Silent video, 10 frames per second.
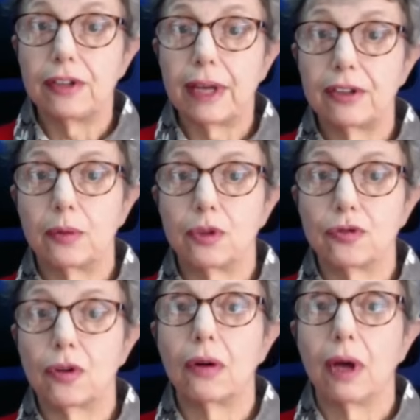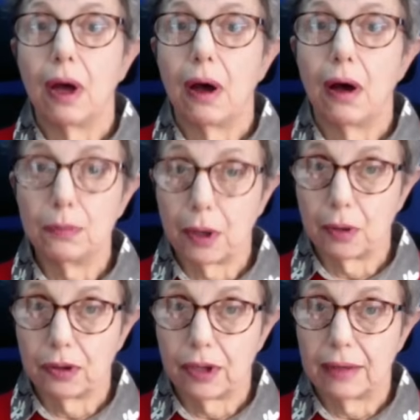turned out I was wrong on
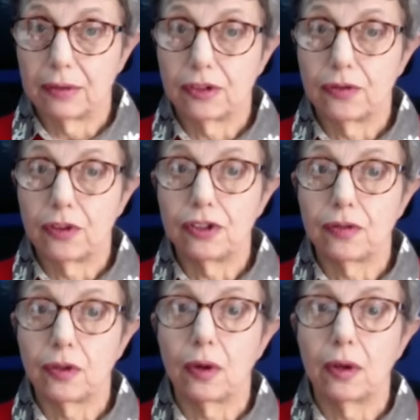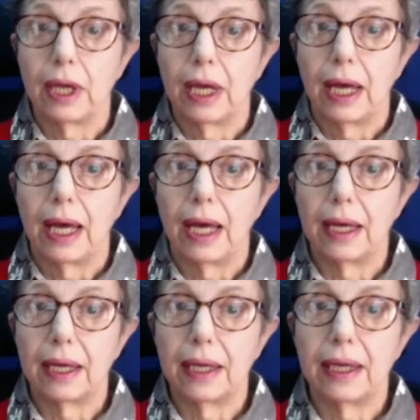both counts. First of all,
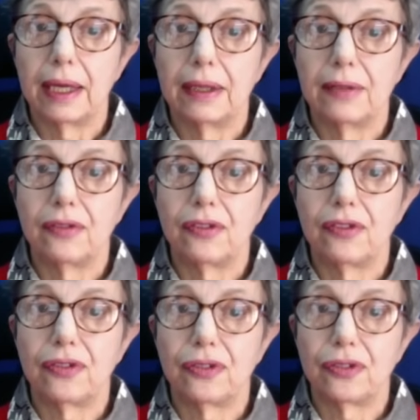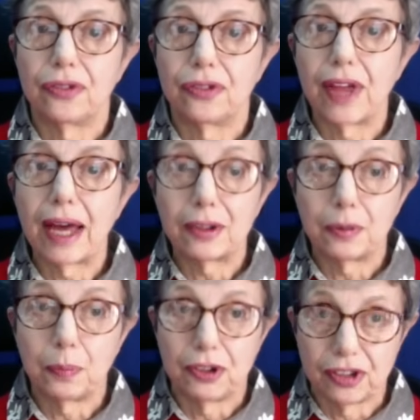that
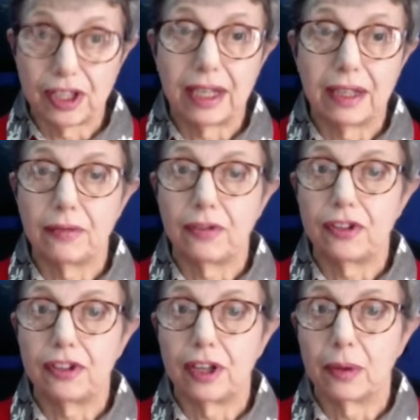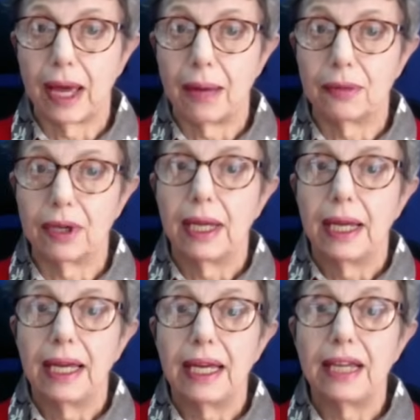particular video camera
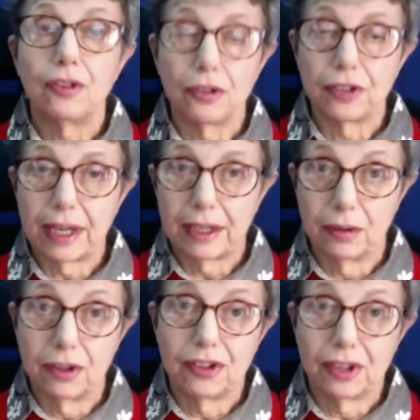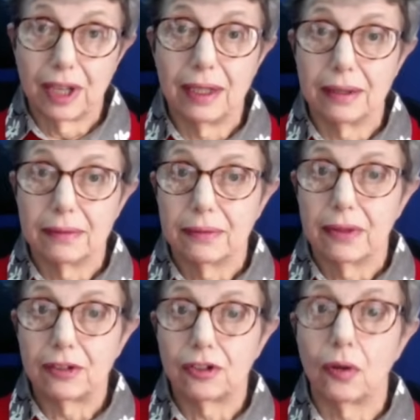is not accurate to colour.
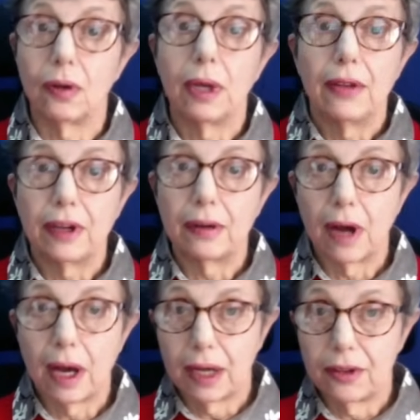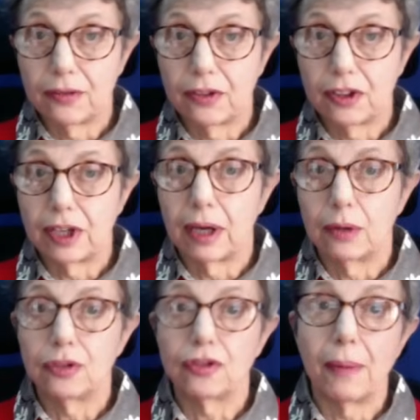That's all. There are other
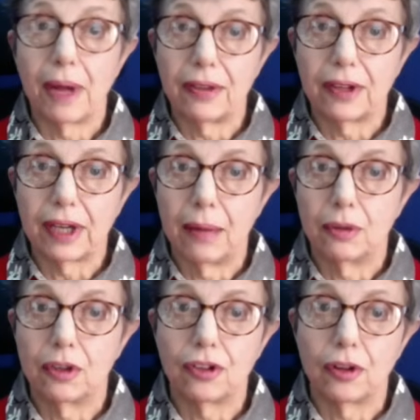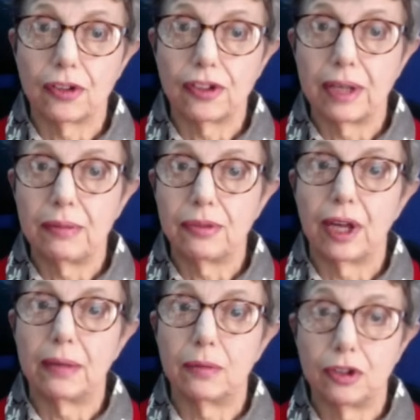videos from other cameras on the same
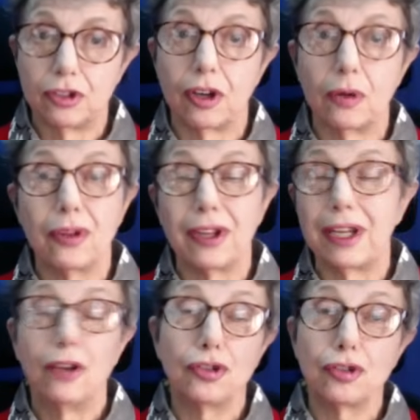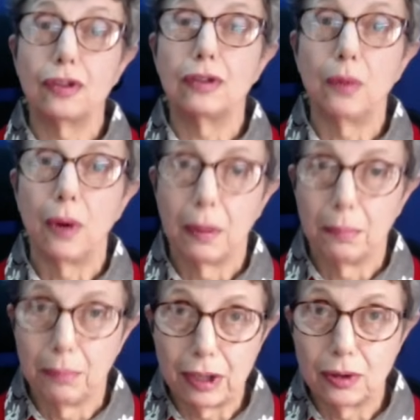site which show the true
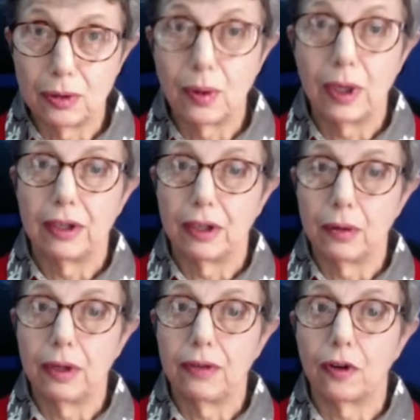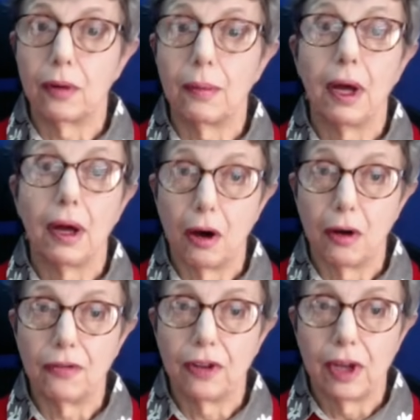blue uniform
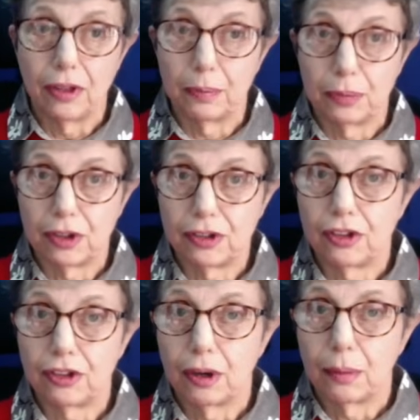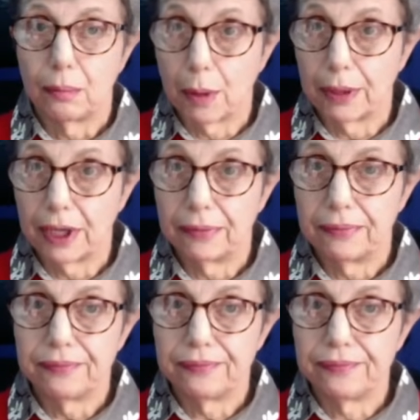of the British Bobby.